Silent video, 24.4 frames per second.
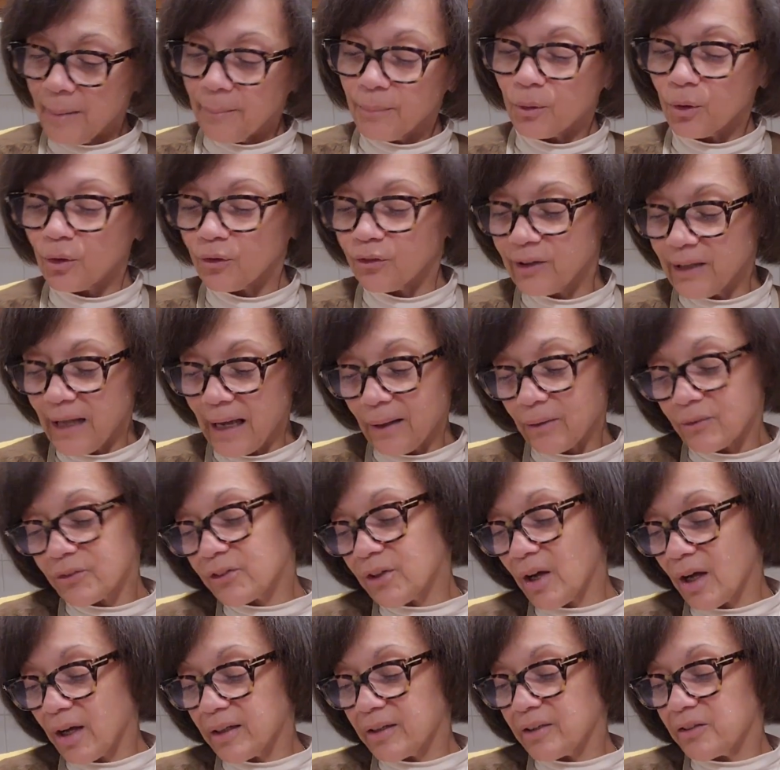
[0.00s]
because the
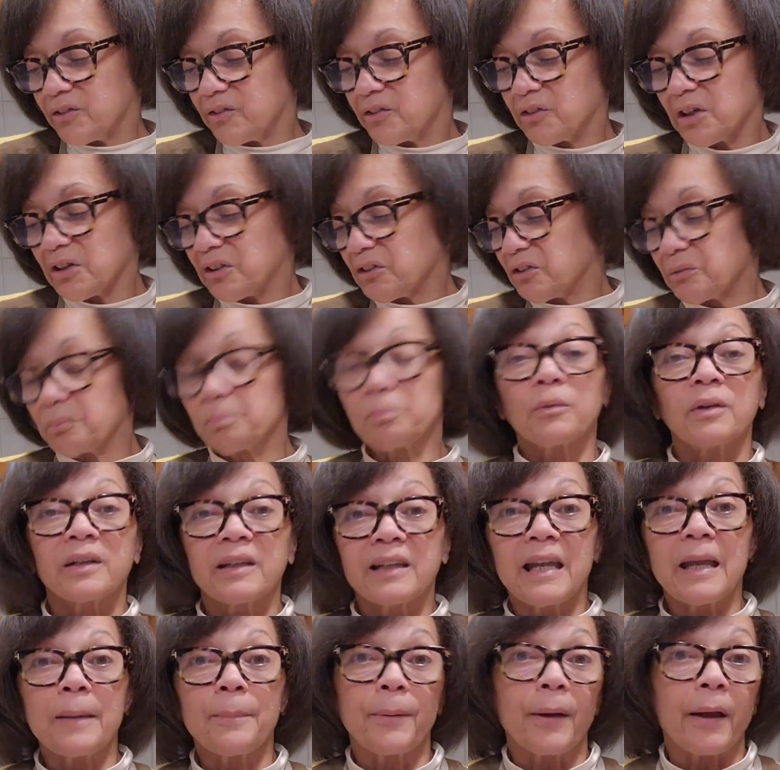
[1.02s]
outside is just
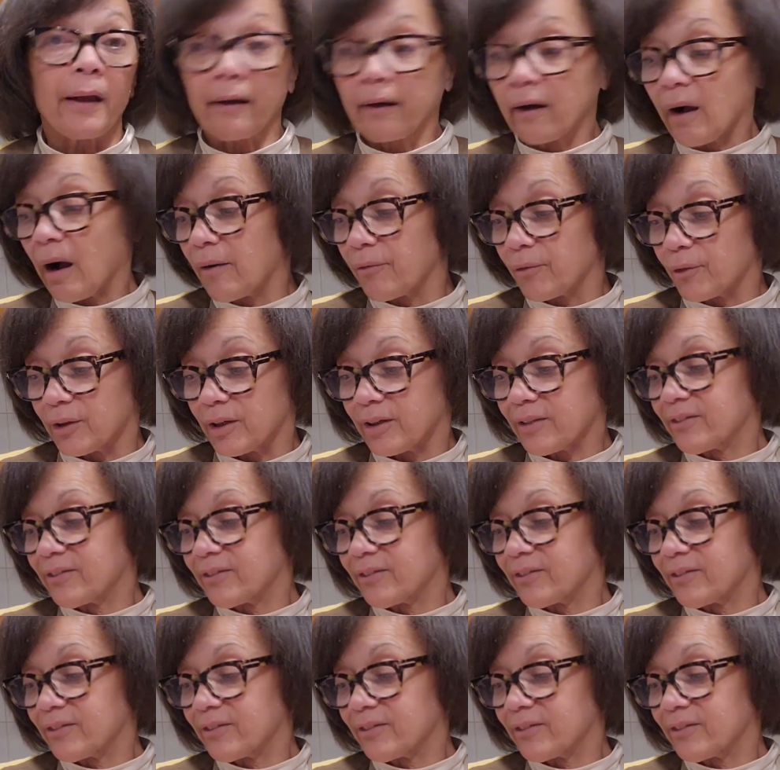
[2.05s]
keeping it covered.